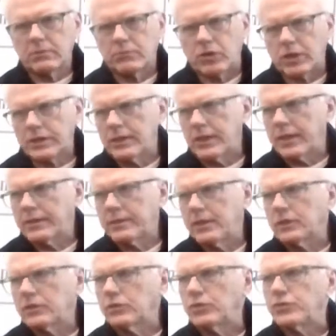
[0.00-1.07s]
Mark
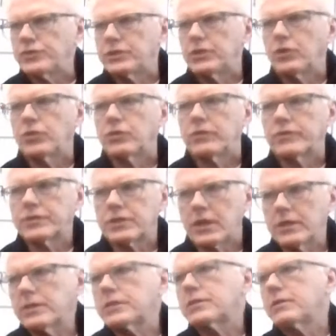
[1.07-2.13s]
Nothnagel, who's the owner of
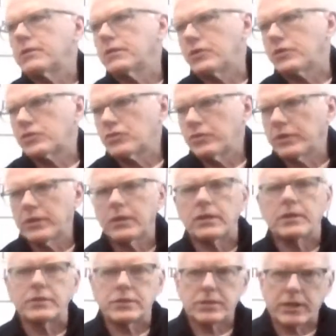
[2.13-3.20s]
Sykes in Australia,
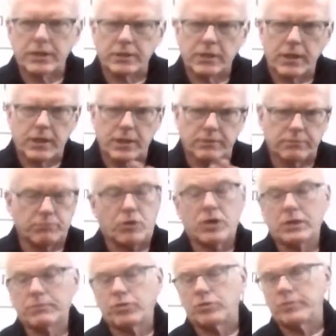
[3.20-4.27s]
and
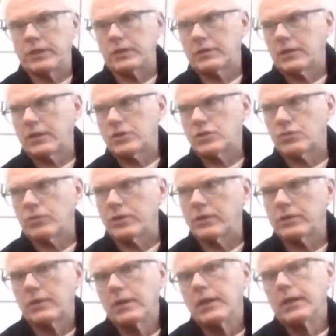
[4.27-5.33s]
Mark put me in touch with
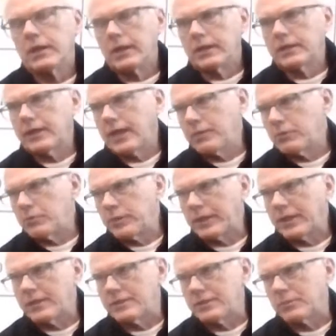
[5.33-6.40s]
Cameron
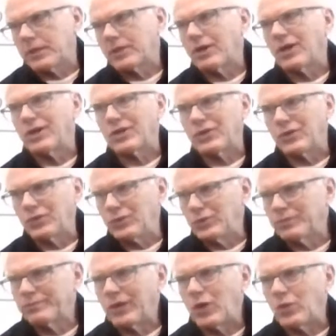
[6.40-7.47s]
McKenzie McCart, who
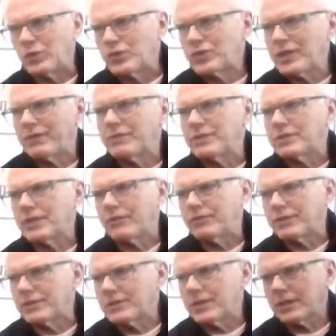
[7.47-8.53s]
owns
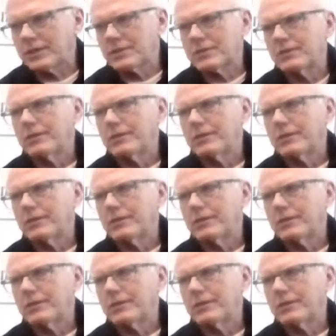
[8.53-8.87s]
776.